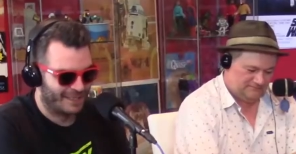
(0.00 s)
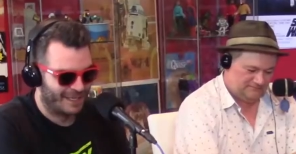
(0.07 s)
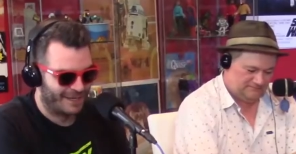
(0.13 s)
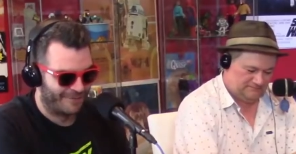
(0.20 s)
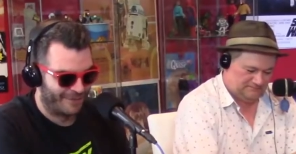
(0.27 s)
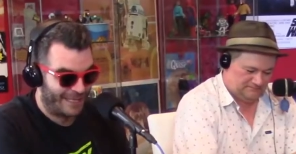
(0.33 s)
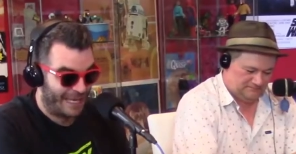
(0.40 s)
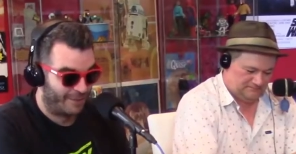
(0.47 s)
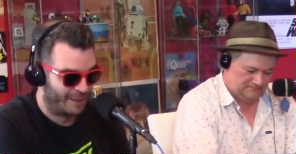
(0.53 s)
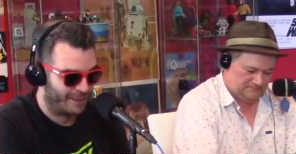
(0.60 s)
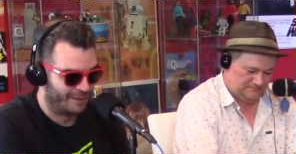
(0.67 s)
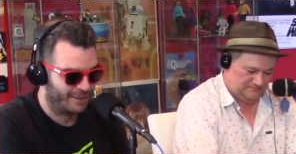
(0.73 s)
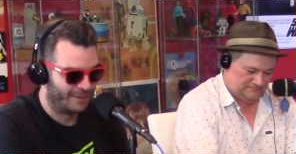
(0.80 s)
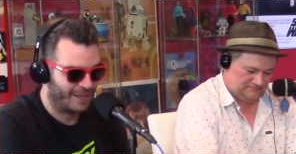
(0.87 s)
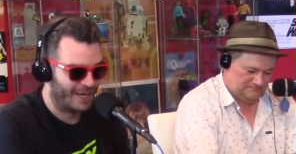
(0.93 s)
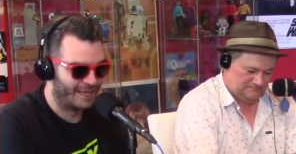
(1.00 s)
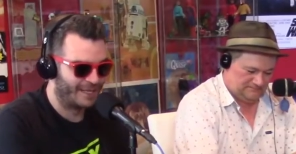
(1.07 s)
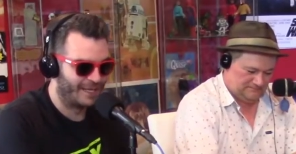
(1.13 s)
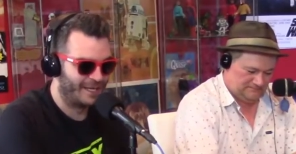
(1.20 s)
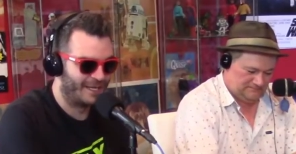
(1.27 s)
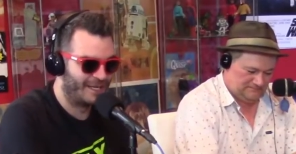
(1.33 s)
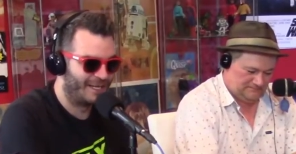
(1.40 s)
Speaker 1: uh, for that one. And
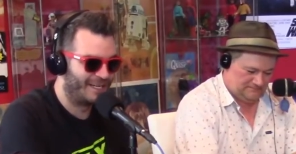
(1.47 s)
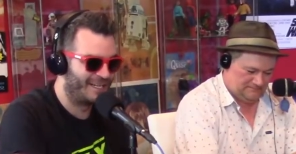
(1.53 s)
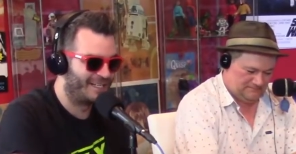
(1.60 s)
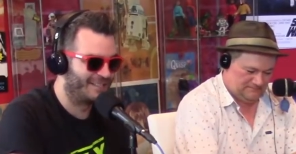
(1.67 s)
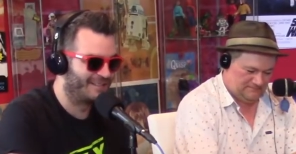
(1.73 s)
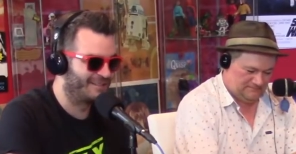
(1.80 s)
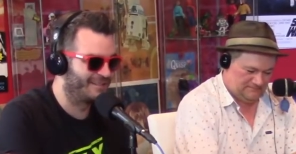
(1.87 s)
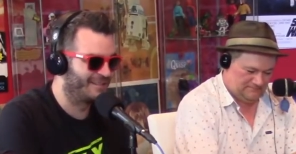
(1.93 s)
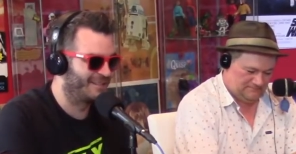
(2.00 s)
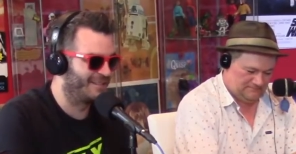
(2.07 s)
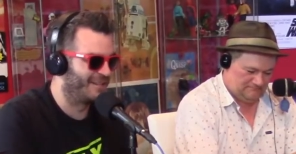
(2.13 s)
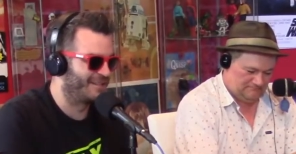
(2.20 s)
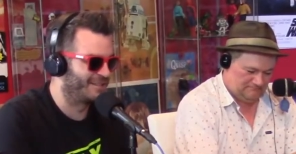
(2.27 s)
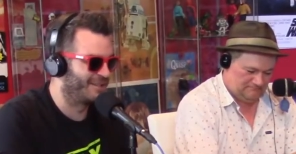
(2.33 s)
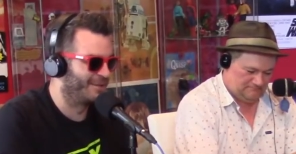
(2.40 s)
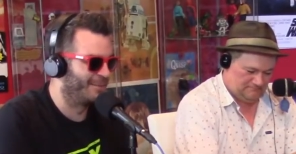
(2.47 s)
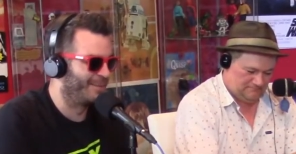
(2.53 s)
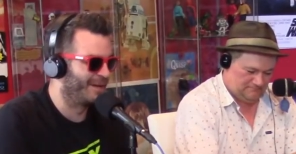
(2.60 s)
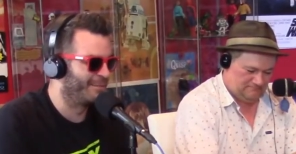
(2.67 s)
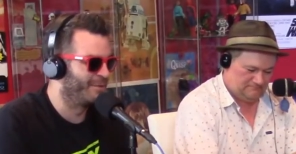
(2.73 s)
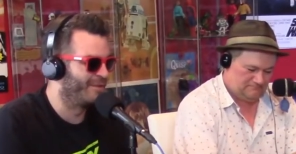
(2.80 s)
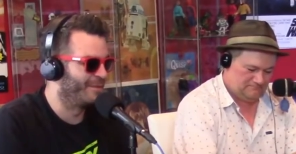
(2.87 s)
then... Uh, Also,
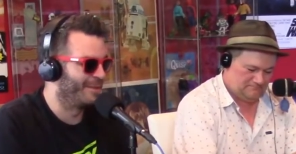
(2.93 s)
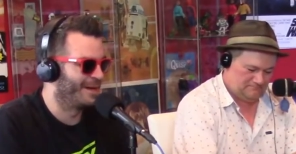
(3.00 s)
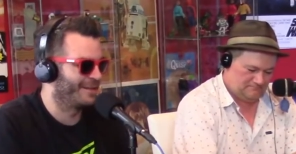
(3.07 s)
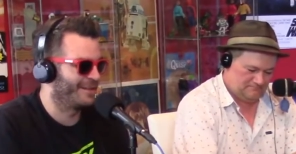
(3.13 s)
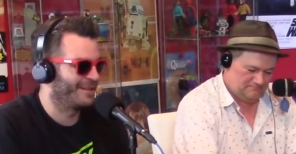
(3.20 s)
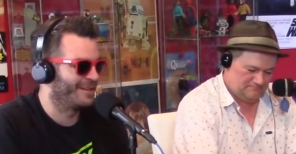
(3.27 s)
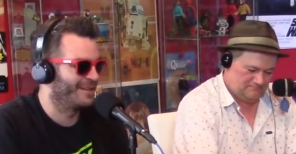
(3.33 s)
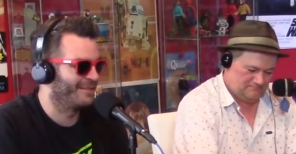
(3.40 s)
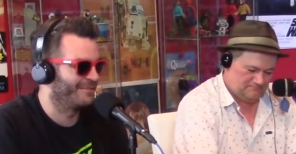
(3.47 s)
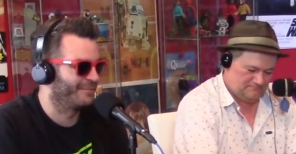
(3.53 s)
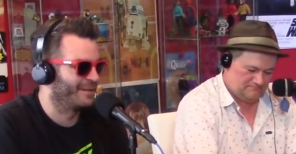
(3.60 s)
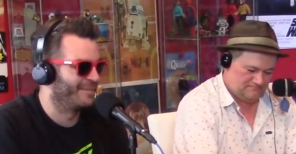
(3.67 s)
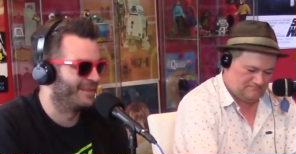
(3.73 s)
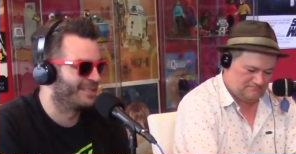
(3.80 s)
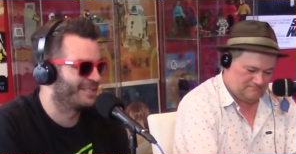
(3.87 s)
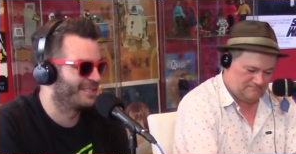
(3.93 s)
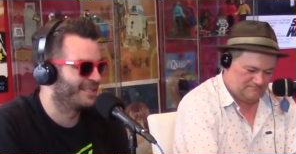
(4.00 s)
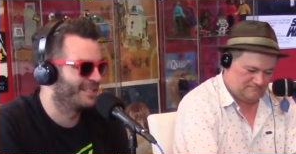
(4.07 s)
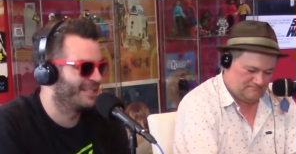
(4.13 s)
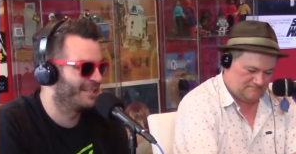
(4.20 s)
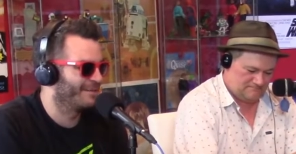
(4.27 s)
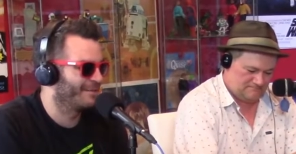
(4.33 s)
Big Movie Mouthoff, Read Me and
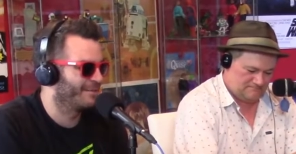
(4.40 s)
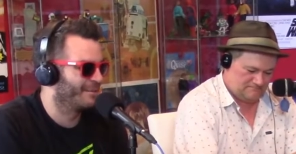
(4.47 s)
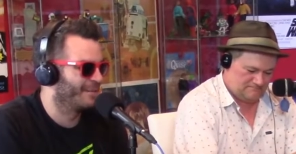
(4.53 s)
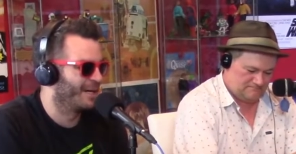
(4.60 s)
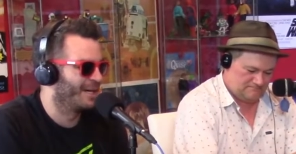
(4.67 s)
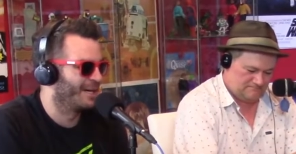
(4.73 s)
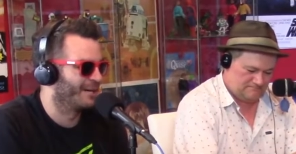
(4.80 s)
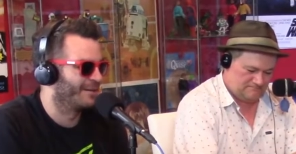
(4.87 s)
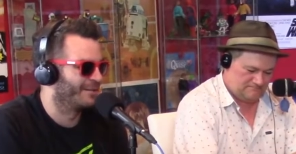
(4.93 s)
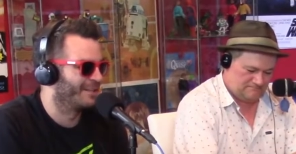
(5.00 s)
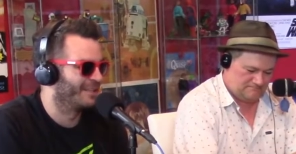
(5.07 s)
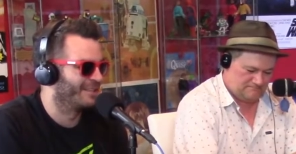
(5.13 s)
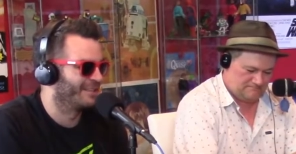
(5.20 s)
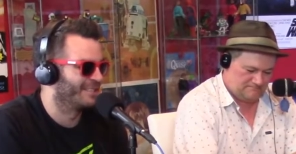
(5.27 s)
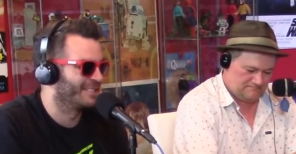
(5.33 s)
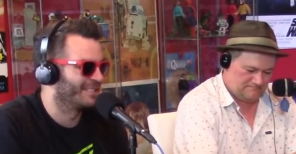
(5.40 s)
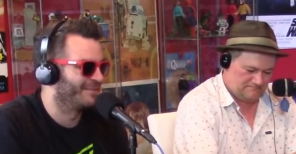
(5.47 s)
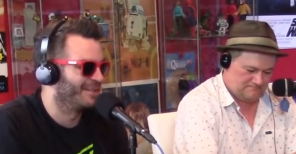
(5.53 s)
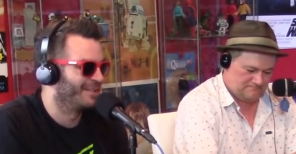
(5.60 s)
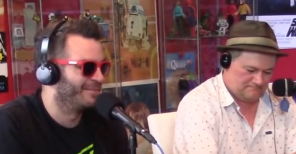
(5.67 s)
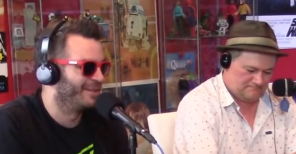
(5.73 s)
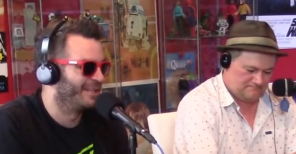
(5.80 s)
Slug, uh, listen to
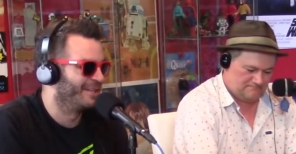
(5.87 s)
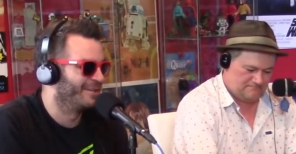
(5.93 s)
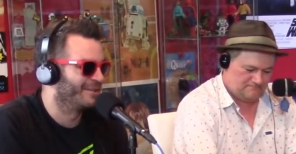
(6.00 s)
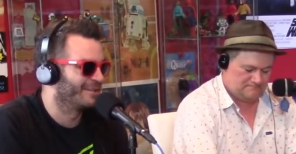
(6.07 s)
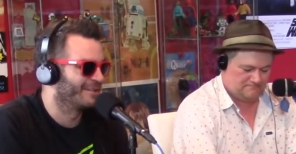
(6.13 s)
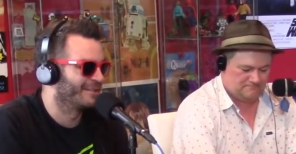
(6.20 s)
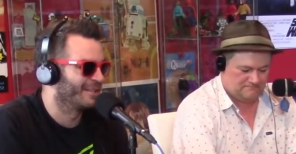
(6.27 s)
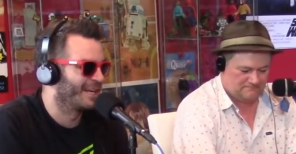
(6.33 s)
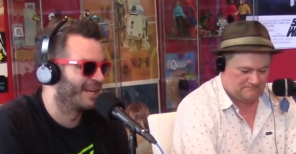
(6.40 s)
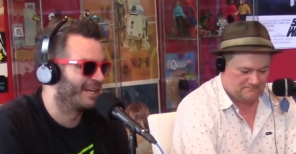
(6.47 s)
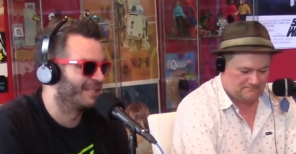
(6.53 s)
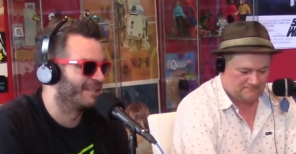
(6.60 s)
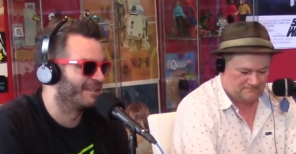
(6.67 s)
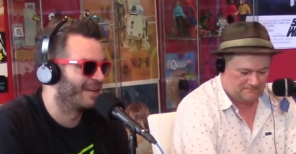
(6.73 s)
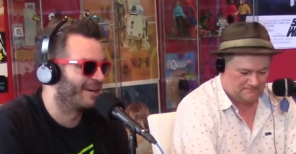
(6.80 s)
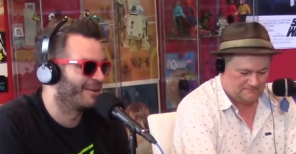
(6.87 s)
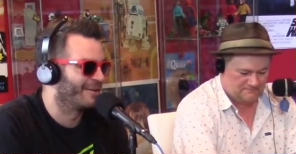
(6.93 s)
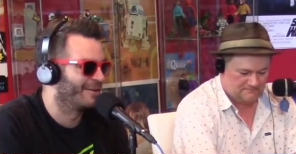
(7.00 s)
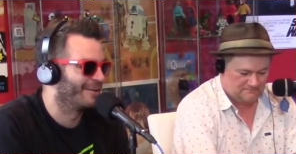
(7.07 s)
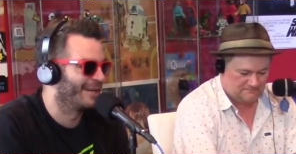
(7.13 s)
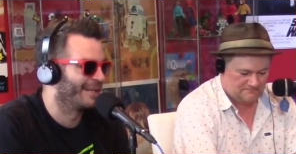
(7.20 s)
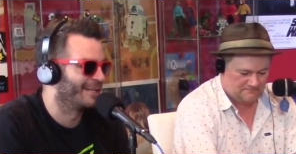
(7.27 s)
me on Mediocre and
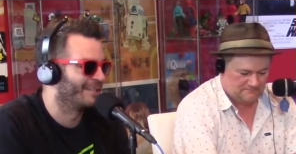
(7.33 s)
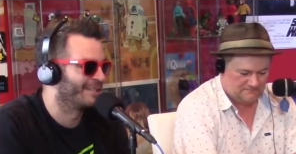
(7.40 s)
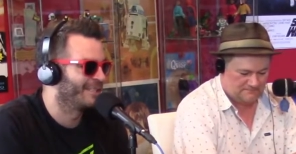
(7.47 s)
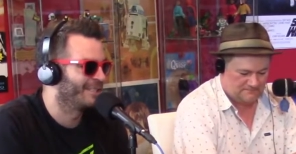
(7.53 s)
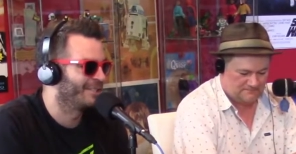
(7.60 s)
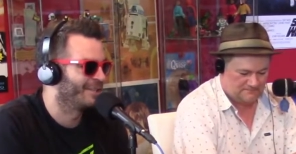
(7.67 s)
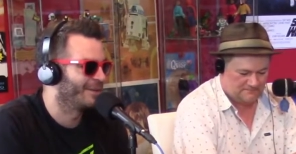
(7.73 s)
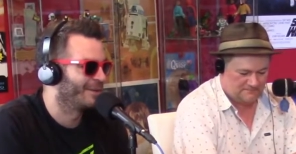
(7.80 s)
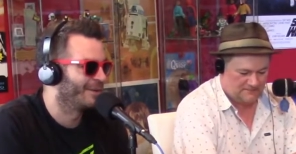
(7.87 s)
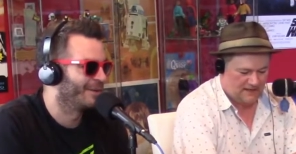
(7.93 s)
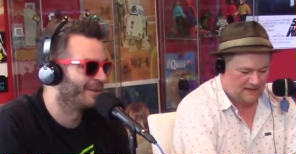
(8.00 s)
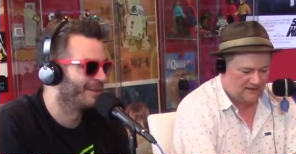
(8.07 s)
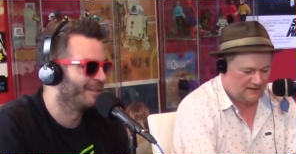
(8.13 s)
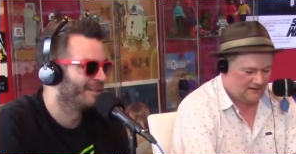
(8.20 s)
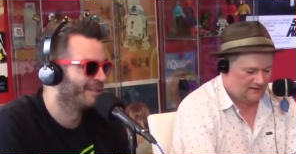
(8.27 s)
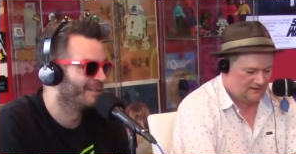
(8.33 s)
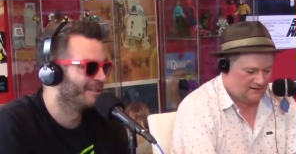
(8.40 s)
Arrow and Geekshow. Arrow.